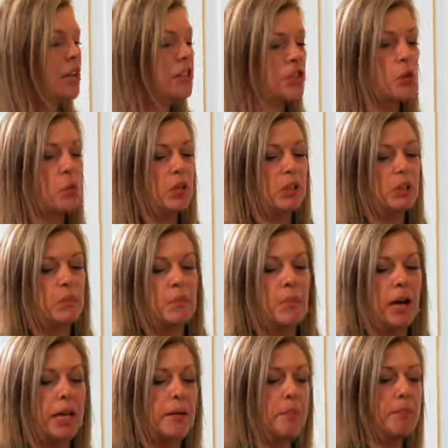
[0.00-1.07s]
So will
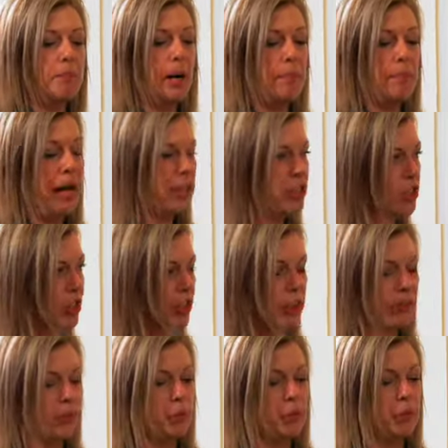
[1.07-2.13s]
my pension,